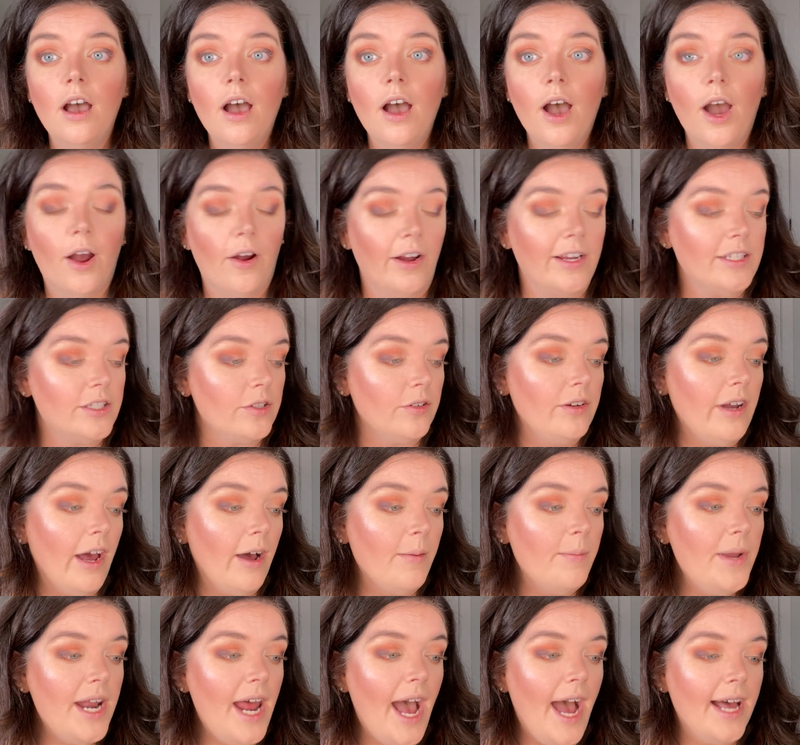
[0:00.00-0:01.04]
All right, so now I'm
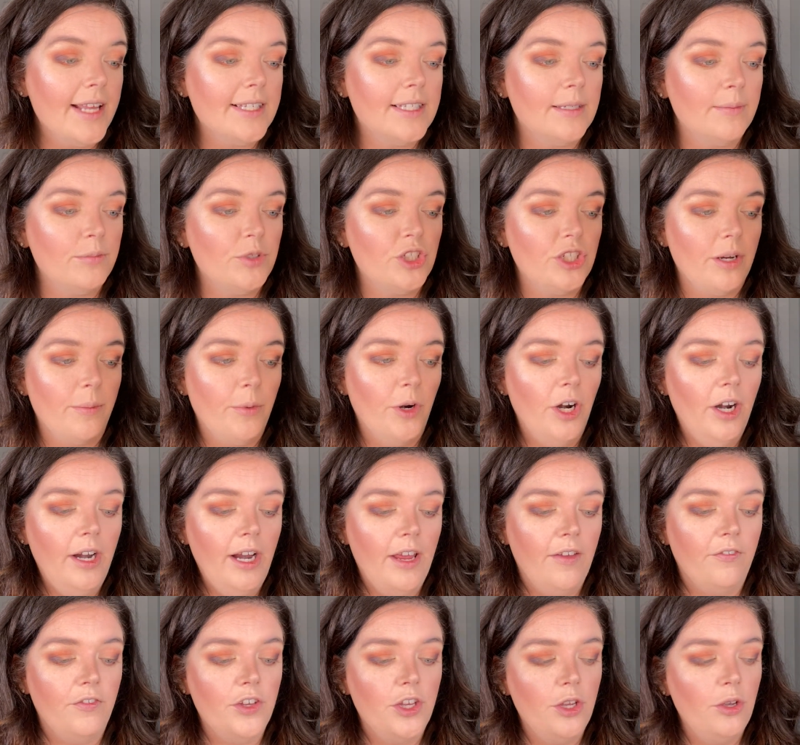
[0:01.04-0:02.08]
going to add some shimmer.
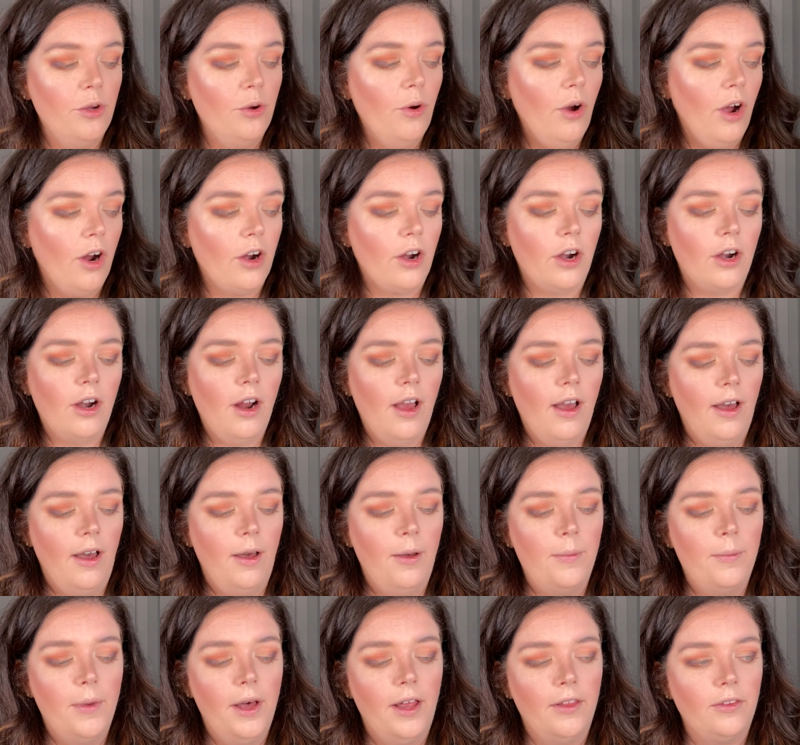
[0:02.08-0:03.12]
If you are
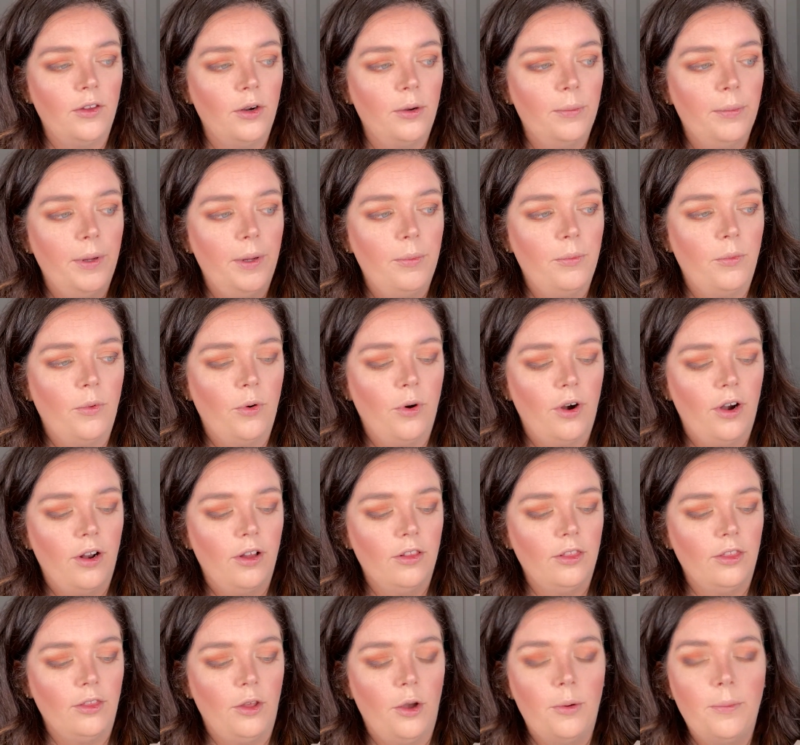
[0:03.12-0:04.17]
a little bit more
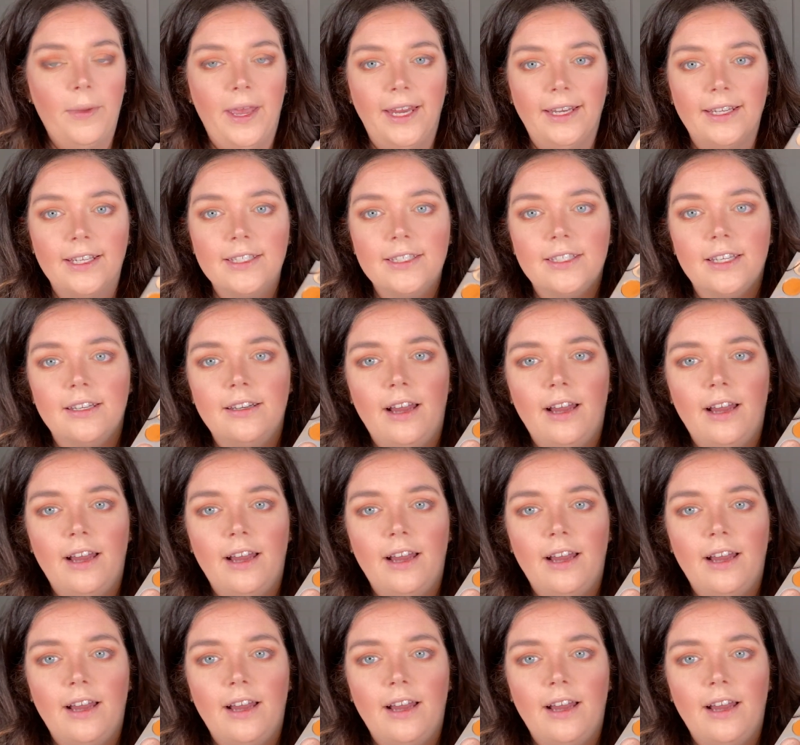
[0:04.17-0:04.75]
low maintenance and